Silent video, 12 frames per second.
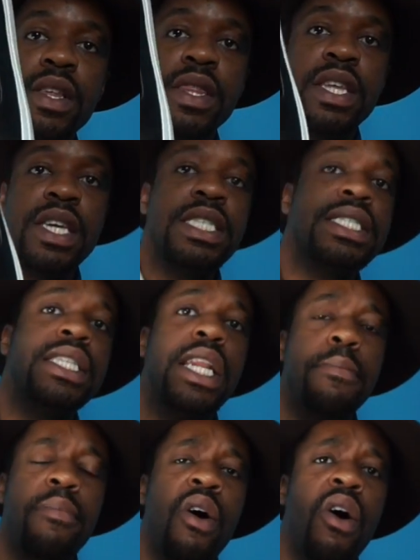These
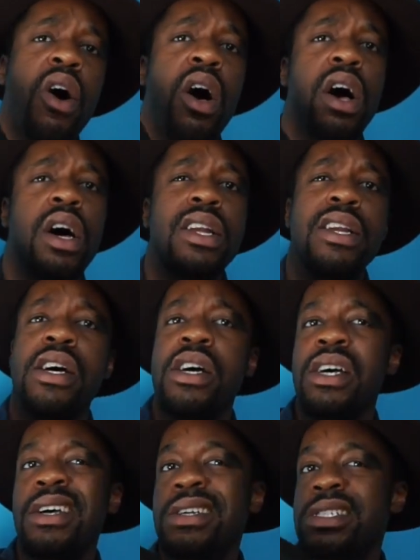slip-on
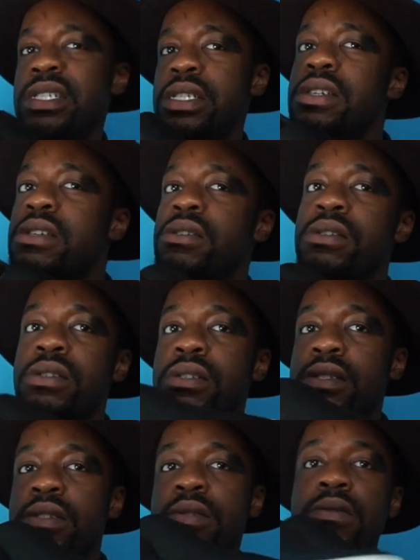
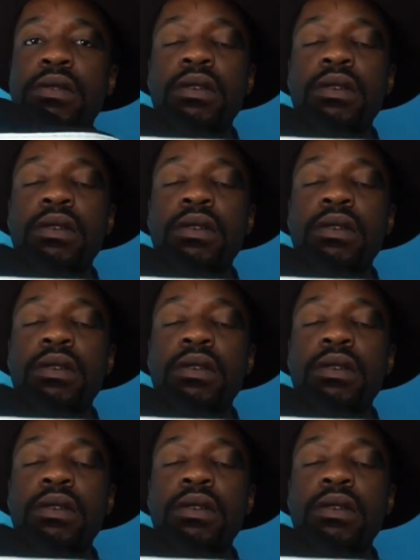sneakers.